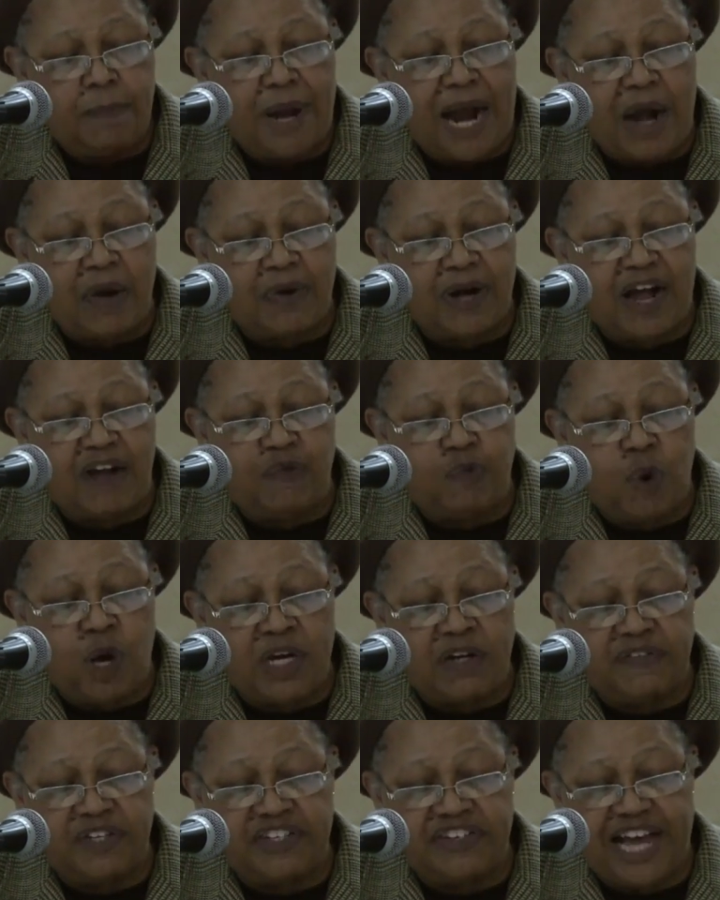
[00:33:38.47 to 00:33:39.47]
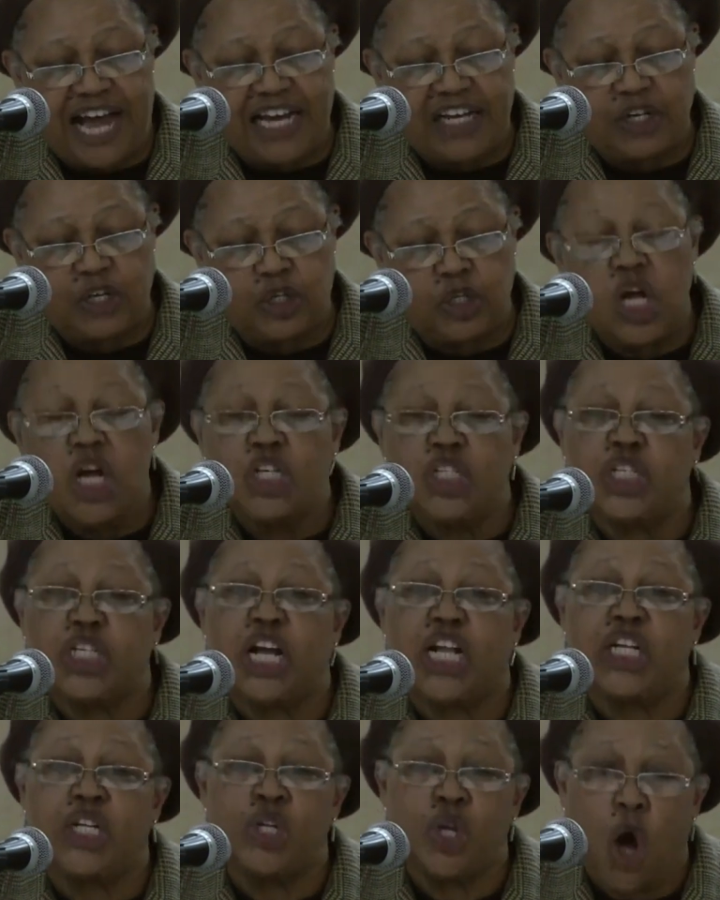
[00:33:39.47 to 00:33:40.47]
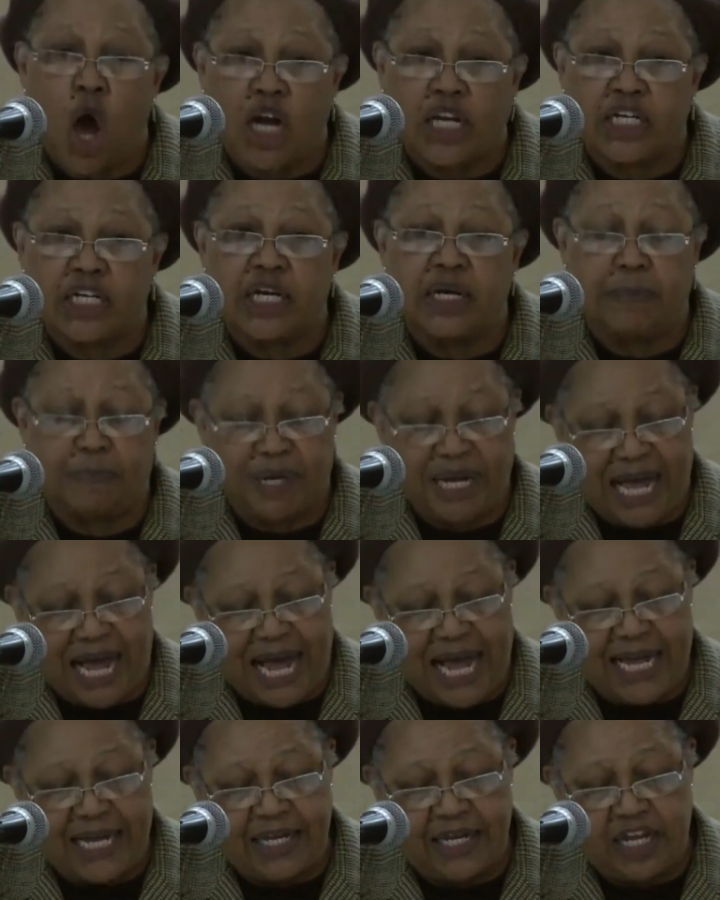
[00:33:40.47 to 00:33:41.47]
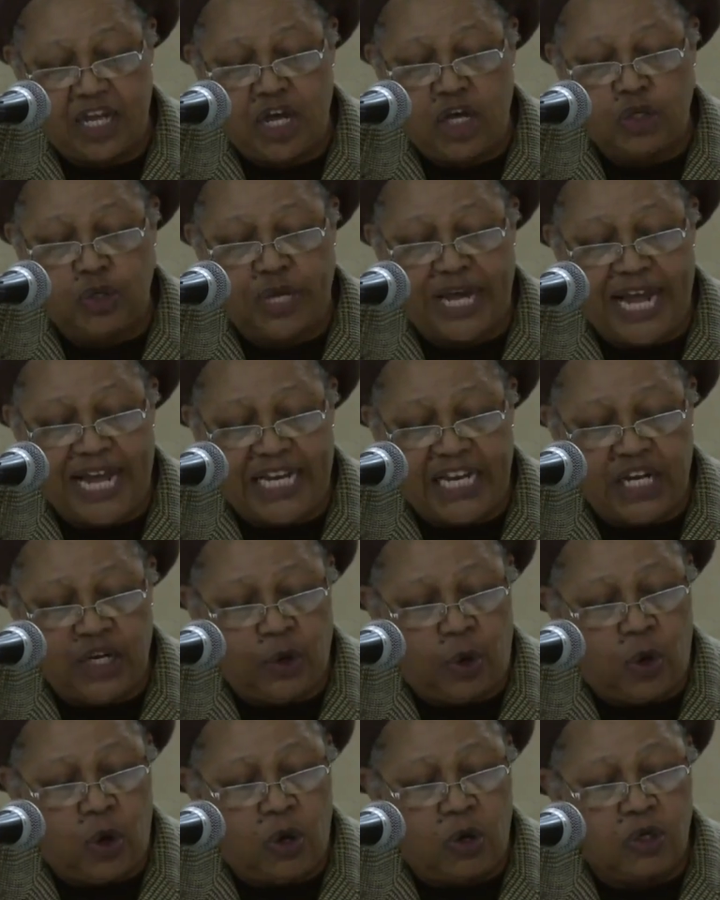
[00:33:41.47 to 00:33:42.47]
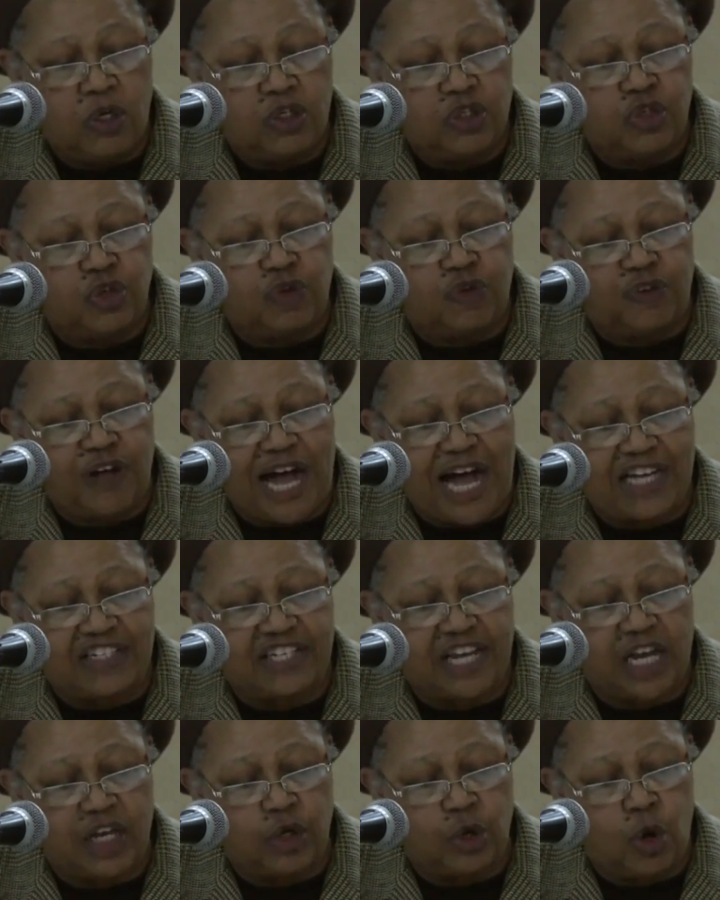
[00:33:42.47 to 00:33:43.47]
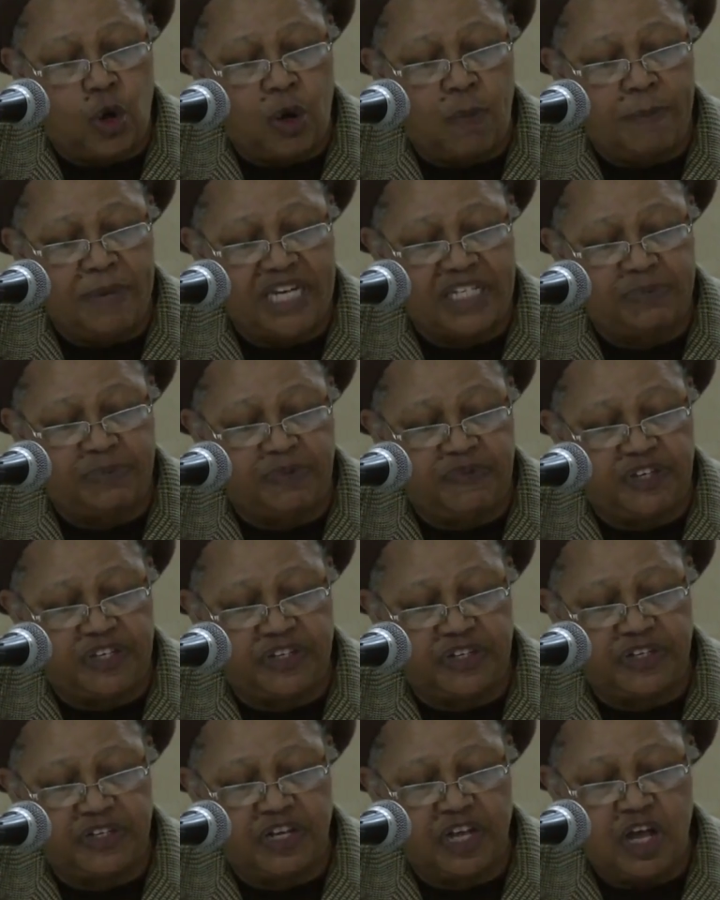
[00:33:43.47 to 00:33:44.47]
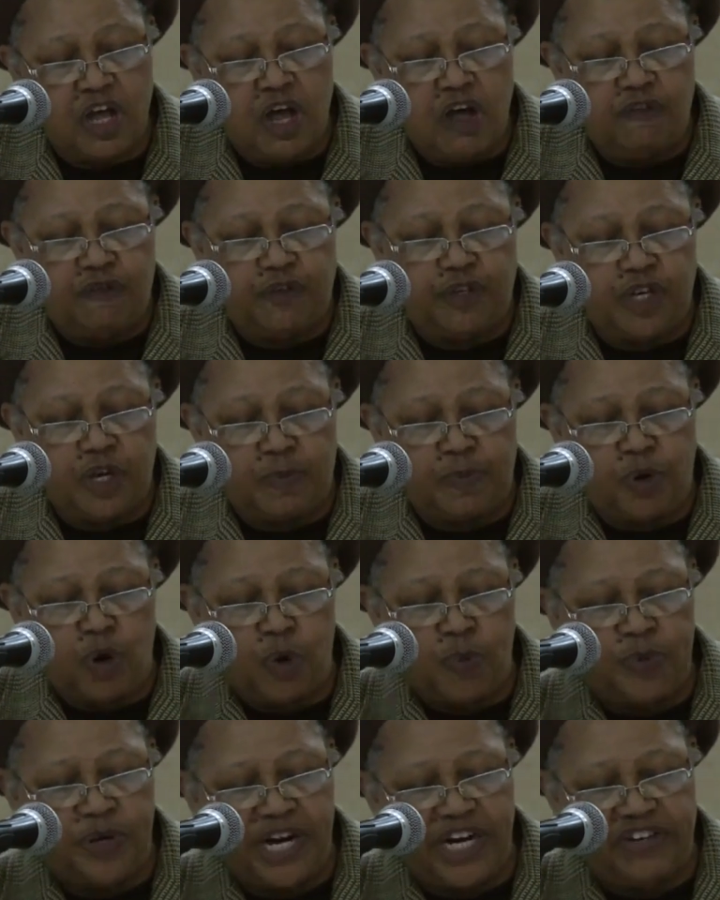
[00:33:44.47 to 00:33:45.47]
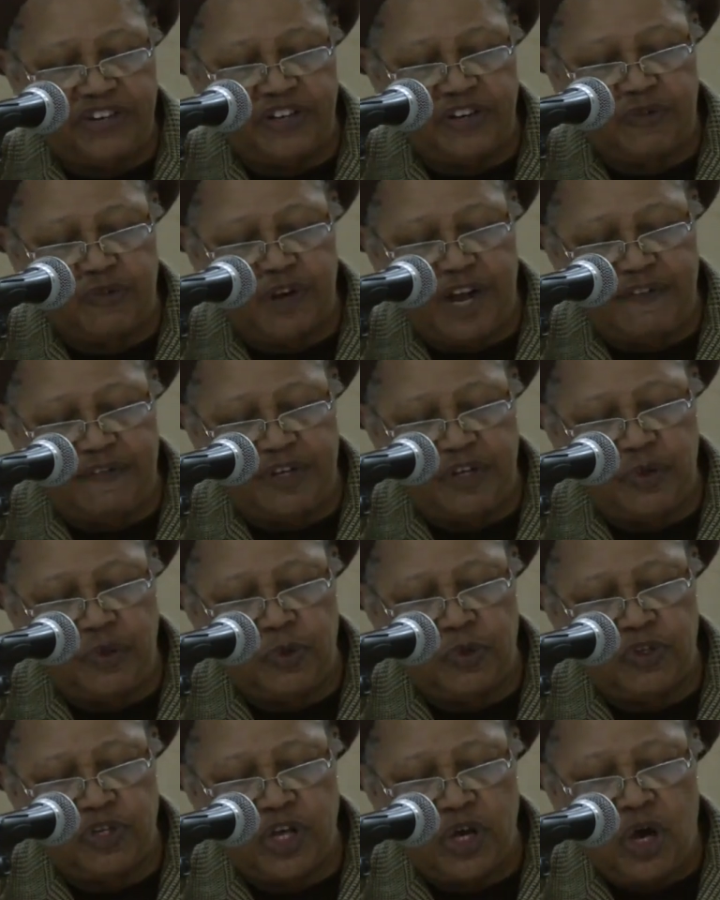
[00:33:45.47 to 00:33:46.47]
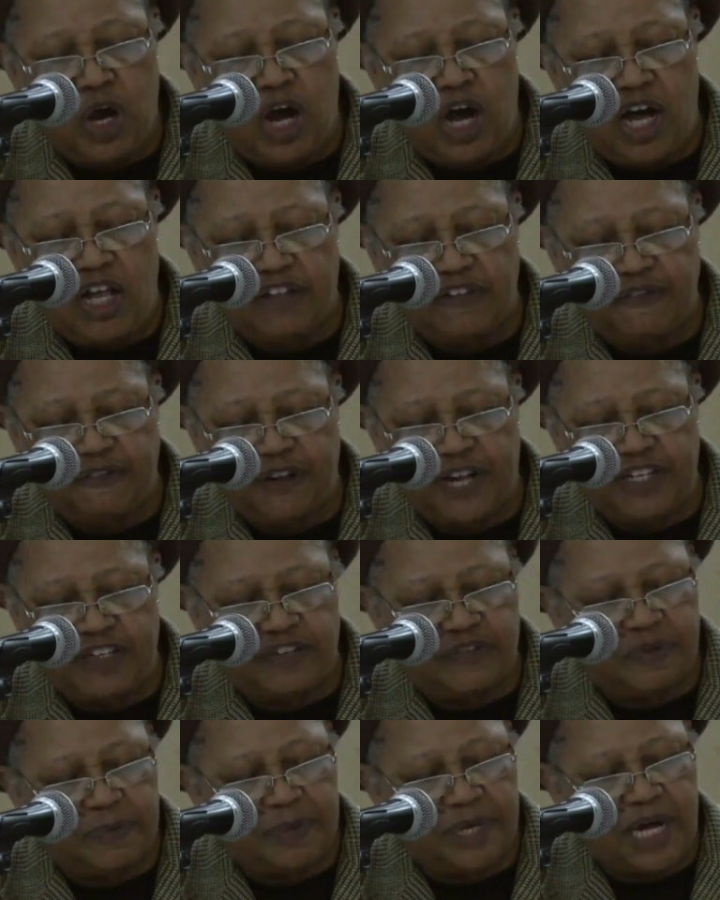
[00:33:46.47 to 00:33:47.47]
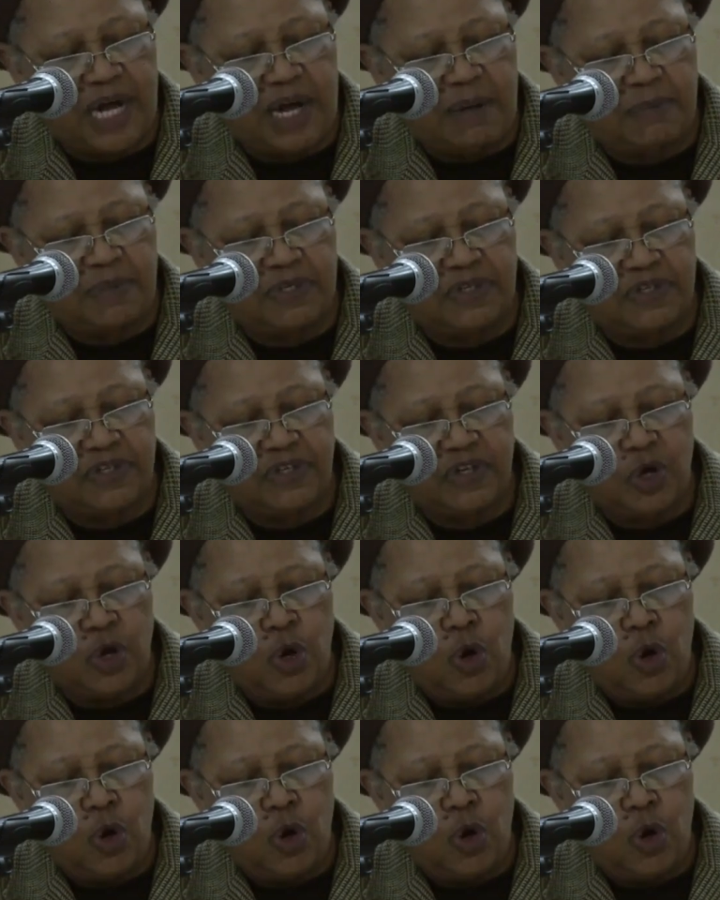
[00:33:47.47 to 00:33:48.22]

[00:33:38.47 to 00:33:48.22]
Paragraph 1 of this article shall not apply to any law so far as that law makes provision for the appropriation of revenues or other funds of the Bahamas,